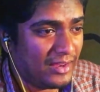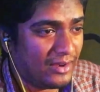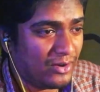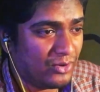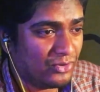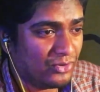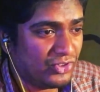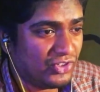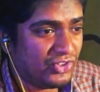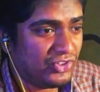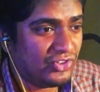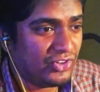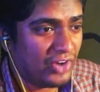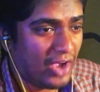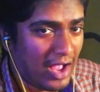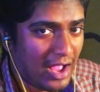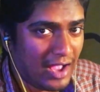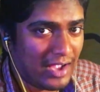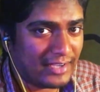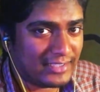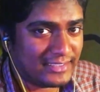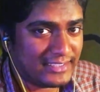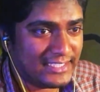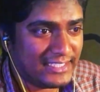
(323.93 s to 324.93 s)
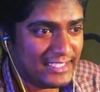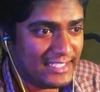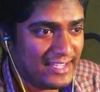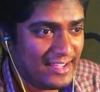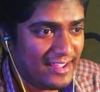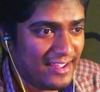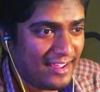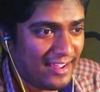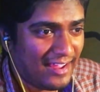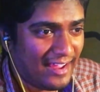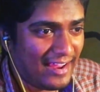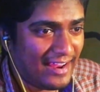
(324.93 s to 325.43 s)
shocked
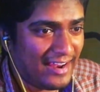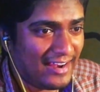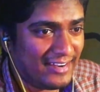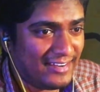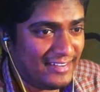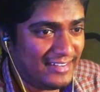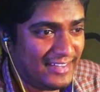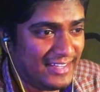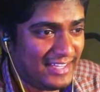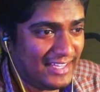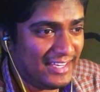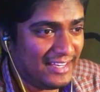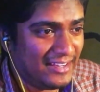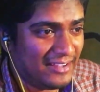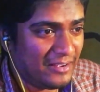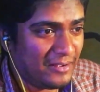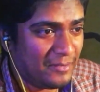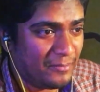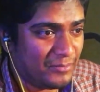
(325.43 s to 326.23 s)
at the